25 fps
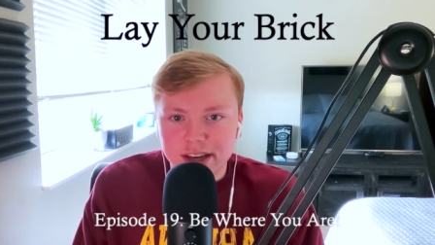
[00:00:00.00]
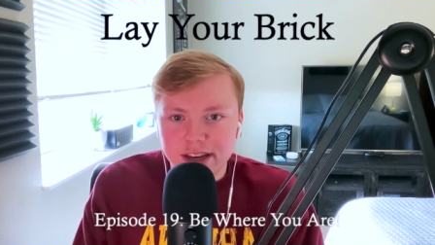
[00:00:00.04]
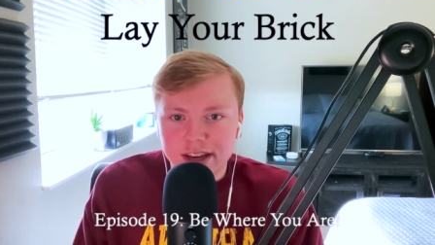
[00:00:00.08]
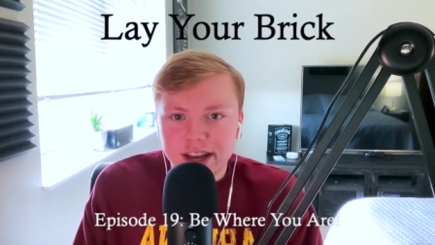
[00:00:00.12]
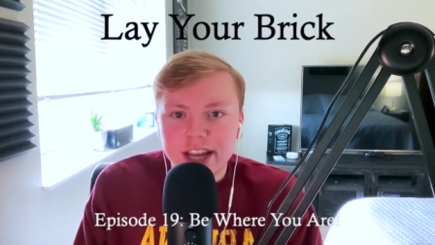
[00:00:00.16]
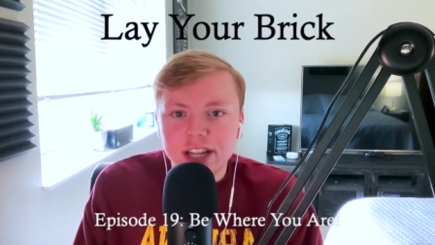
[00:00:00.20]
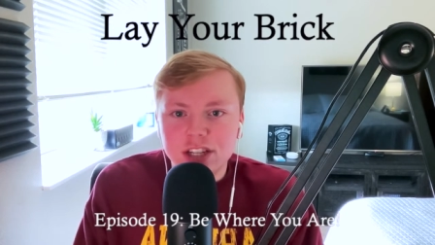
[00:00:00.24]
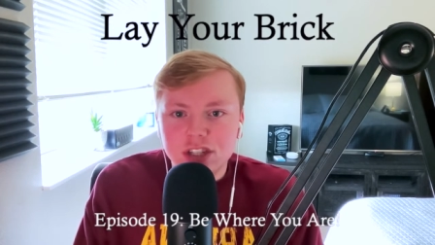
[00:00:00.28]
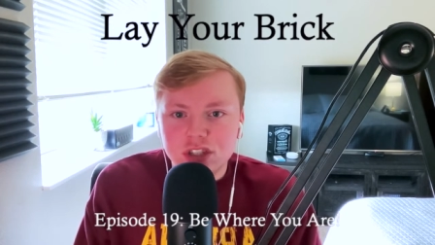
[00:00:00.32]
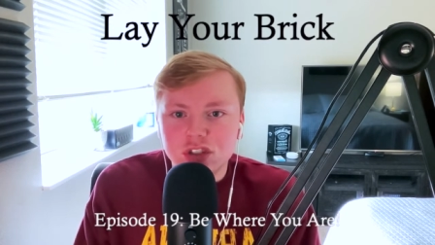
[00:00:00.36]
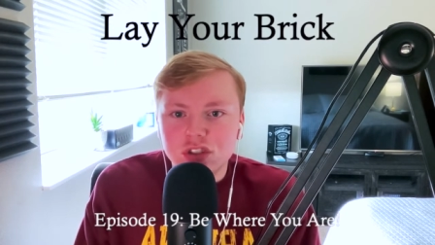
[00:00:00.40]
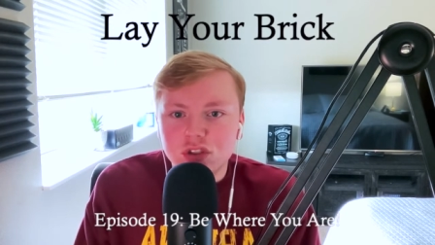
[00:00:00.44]

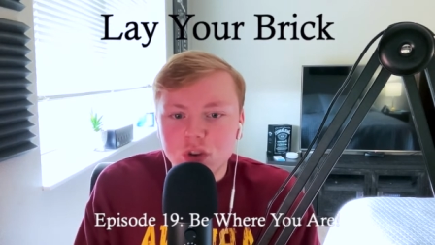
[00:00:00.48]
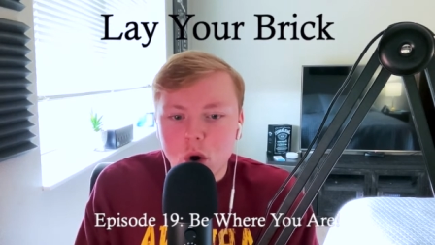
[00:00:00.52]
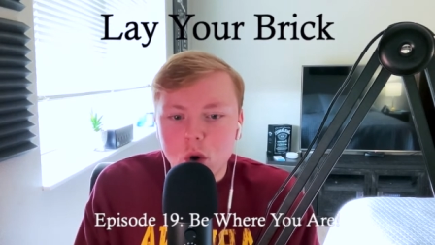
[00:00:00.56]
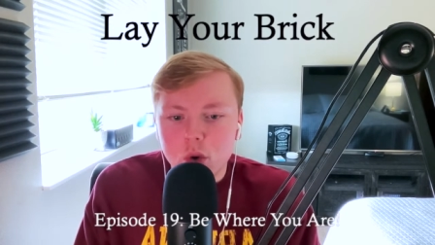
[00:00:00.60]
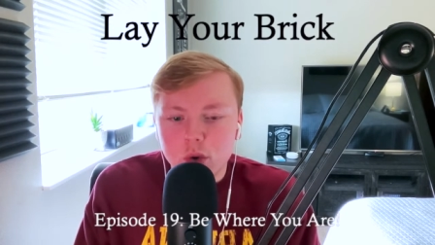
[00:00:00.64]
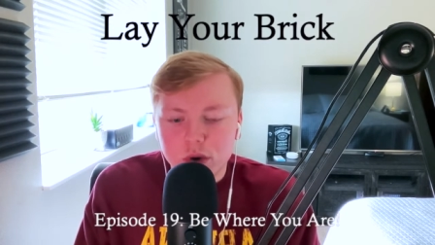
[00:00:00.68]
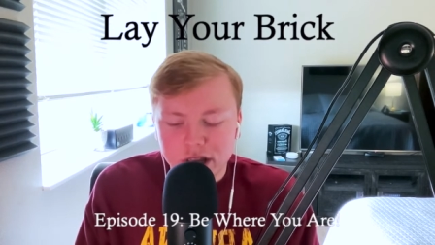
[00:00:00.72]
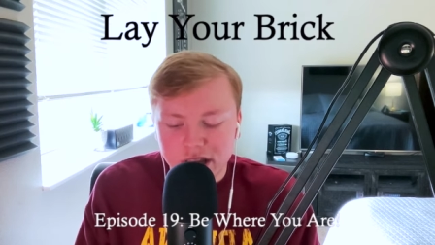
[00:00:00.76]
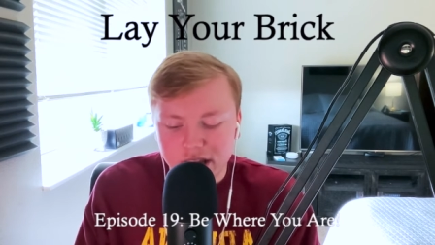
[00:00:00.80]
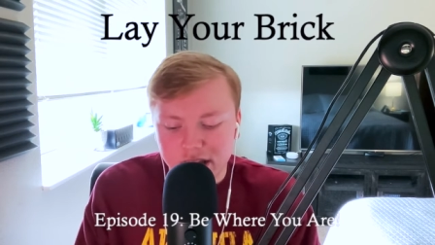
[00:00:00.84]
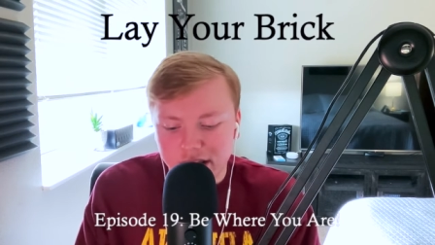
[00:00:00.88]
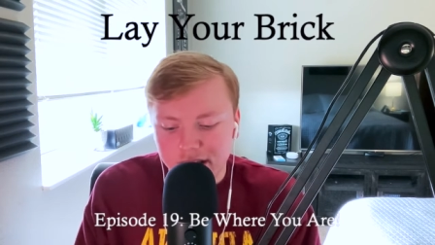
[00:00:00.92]
It's so
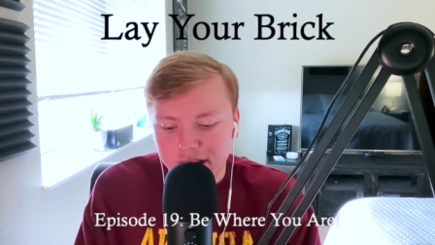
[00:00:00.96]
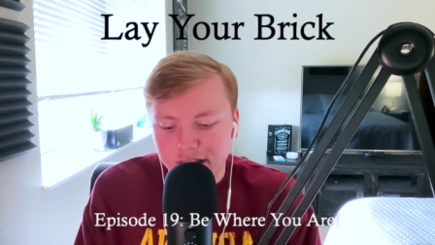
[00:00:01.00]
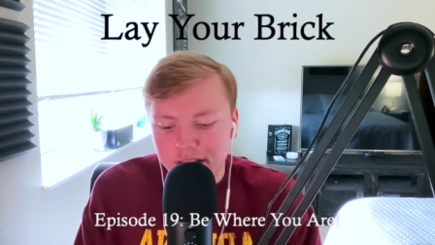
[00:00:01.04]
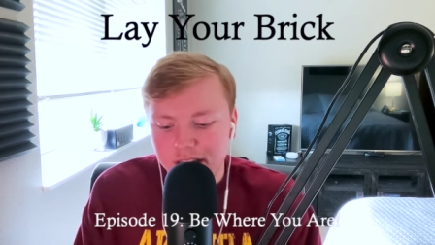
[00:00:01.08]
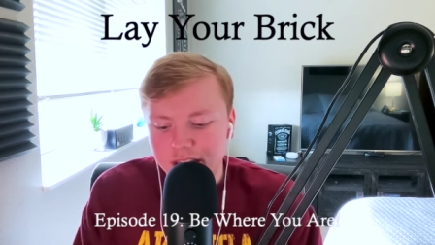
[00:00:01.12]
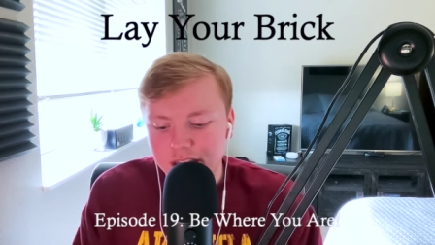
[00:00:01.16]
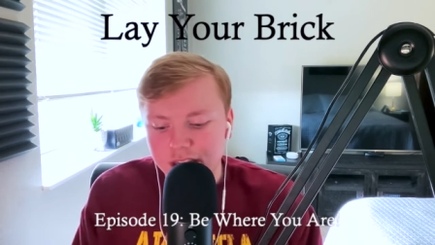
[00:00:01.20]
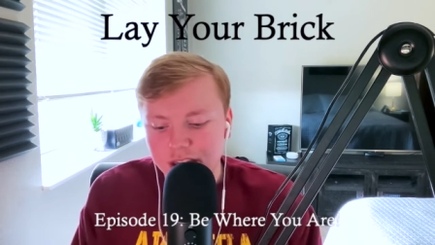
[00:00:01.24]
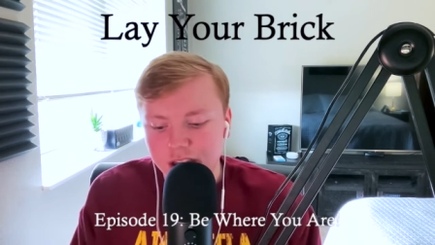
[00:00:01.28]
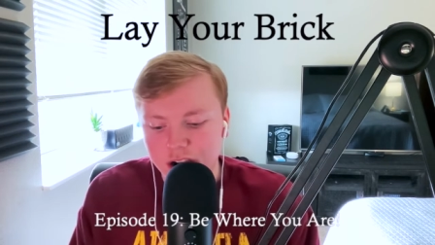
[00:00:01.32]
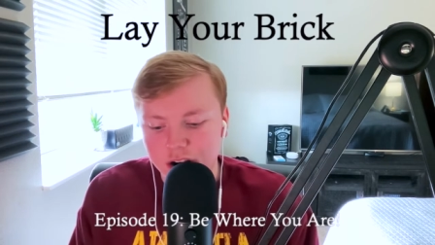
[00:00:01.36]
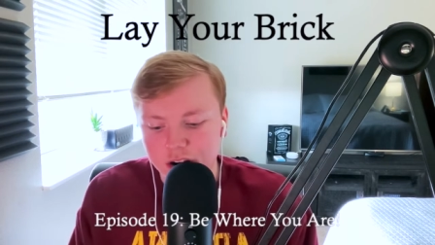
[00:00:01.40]
key.
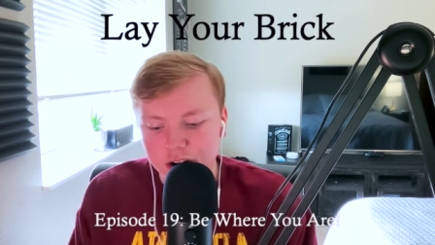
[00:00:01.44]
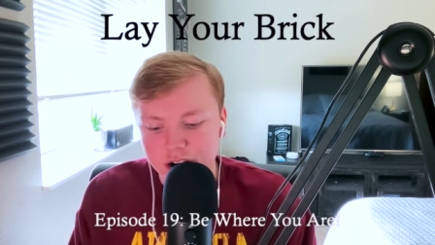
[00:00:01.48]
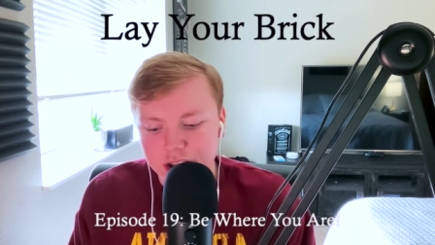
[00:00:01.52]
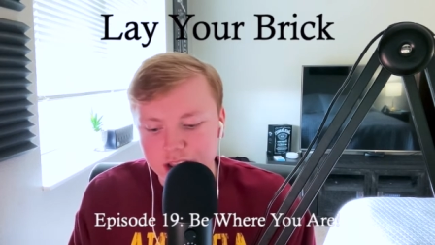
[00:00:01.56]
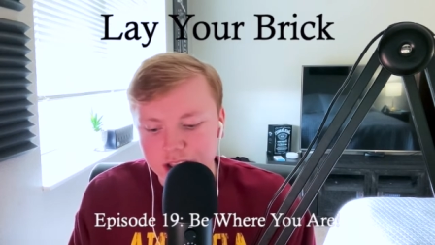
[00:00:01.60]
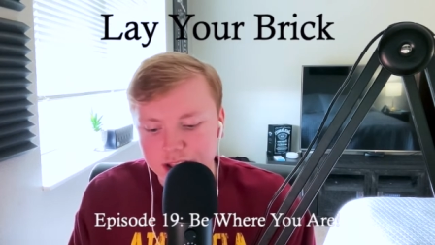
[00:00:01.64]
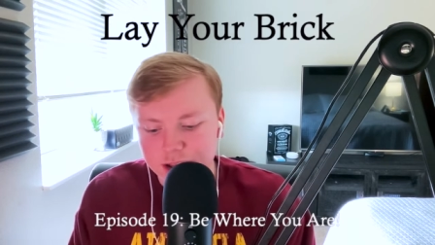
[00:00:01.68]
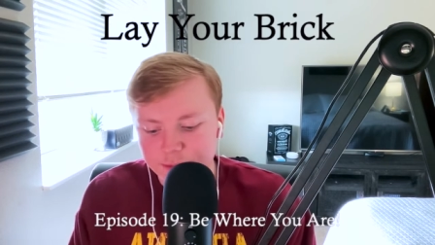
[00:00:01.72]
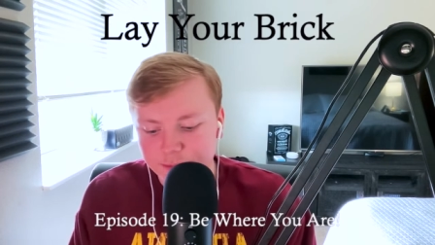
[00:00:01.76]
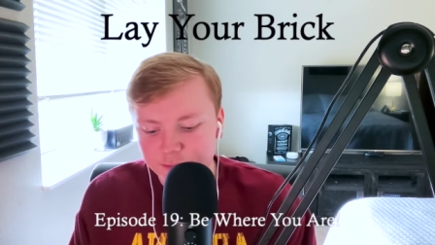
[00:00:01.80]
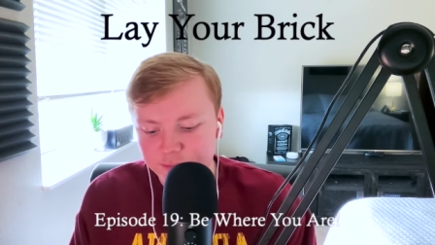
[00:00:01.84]
All right.